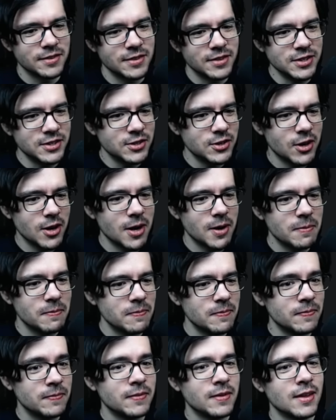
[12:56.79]
This
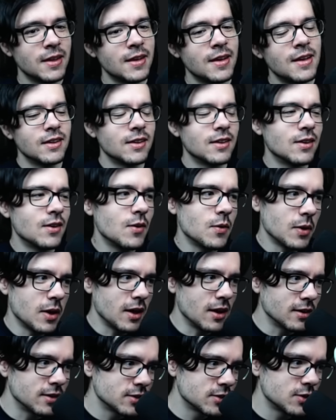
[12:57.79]
charm,
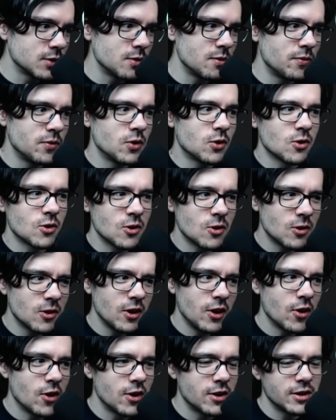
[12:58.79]
okay, so if you're
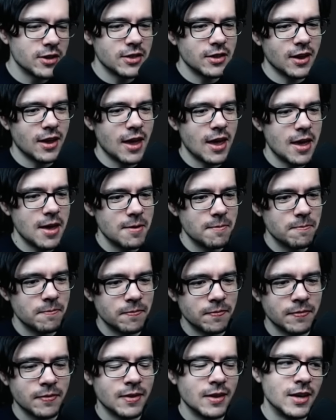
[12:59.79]
early on in the game
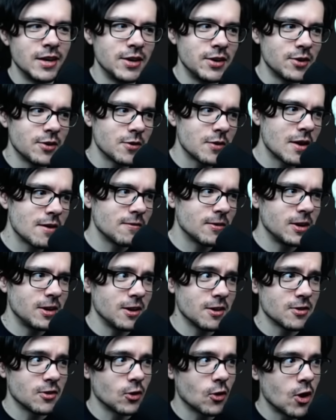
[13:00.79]
and you don't have any
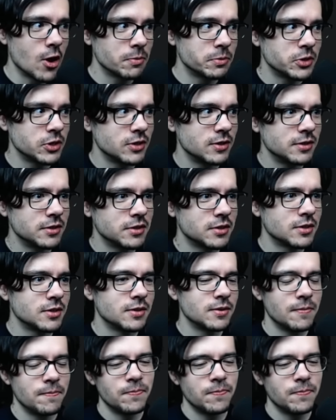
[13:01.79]
other options,